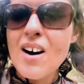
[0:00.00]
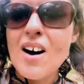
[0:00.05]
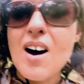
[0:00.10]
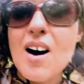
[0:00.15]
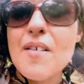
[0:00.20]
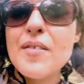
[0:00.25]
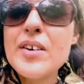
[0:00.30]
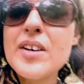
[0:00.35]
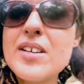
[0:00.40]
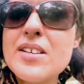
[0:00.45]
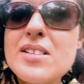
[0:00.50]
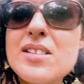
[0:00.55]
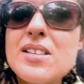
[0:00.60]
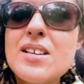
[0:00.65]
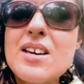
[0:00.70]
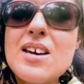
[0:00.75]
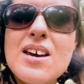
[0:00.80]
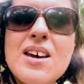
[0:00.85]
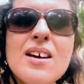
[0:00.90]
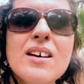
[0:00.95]

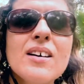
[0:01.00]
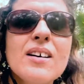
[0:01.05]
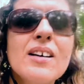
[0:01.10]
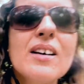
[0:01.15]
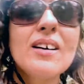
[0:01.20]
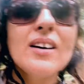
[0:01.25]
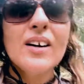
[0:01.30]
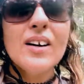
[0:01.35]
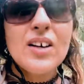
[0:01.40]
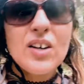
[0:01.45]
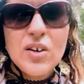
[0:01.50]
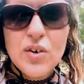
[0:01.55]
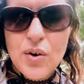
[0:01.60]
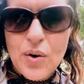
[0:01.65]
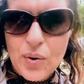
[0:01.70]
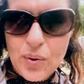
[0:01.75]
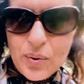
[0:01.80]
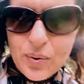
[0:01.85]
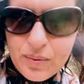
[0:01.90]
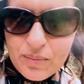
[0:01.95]
Obviously, you
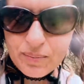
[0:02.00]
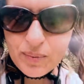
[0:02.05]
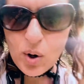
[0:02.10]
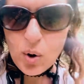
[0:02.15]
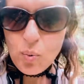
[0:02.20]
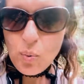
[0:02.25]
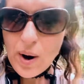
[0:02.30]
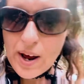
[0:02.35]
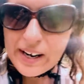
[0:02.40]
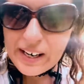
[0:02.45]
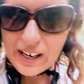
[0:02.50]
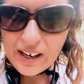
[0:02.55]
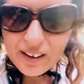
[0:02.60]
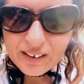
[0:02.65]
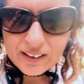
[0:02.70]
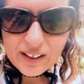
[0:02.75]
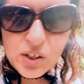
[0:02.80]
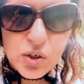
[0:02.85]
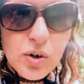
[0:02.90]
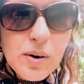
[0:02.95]
know, a wedding,
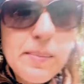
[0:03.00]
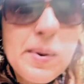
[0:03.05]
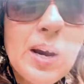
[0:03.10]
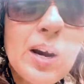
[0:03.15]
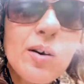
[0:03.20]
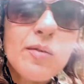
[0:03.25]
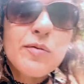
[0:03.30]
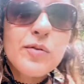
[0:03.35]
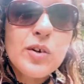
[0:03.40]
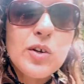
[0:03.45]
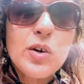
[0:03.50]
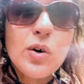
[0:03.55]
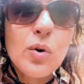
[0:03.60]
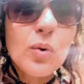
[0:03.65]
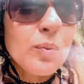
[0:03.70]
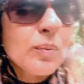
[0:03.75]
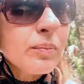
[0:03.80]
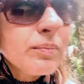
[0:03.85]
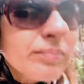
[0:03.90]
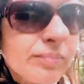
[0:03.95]
like dreaming of, you
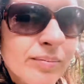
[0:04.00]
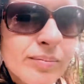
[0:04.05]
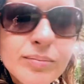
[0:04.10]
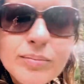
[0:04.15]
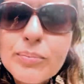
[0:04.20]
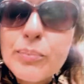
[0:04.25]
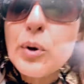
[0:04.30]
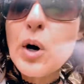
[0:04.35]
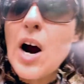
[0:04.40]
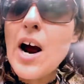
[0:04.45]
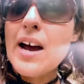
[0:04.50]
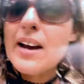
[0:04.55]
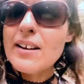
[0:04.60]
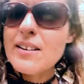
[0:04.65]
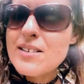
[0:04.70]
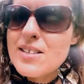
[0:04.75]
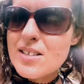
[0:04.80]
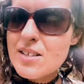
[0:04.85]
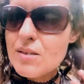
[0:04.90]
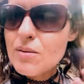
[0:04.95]
know,
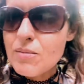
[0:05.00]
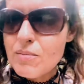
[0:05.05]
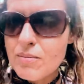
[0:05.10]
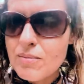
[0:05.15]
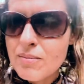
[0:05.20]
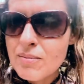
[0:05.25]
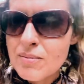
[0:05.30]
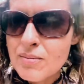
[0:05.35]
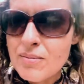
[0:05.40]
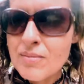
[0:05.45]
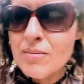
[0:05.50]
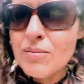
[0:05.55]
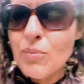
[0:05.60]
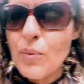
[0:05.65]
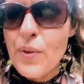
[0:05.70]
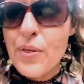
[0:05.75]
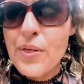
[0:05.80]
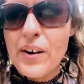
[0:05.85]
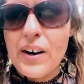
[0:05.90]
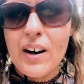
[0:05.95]
brides
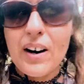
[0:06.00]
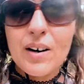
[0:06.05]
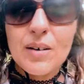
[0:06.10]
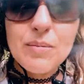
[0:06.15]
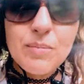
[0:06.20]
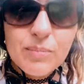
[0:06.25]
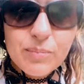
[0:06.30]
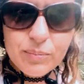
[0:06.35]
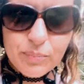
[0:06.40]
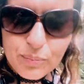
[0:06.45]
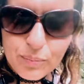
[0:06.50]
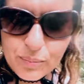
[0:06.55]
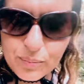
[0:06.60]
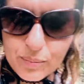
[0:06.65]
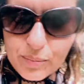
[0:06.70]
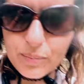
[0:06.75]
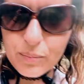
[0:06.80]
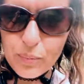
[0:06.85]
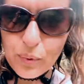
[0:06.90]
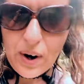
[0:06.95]
with their
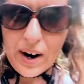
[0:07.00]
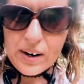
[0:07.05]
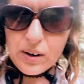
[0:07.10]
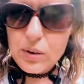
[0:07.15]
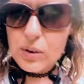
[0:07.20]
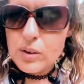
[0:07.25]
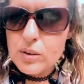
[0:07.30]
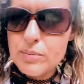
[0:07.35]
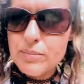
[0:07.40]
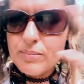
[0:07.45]
bridal,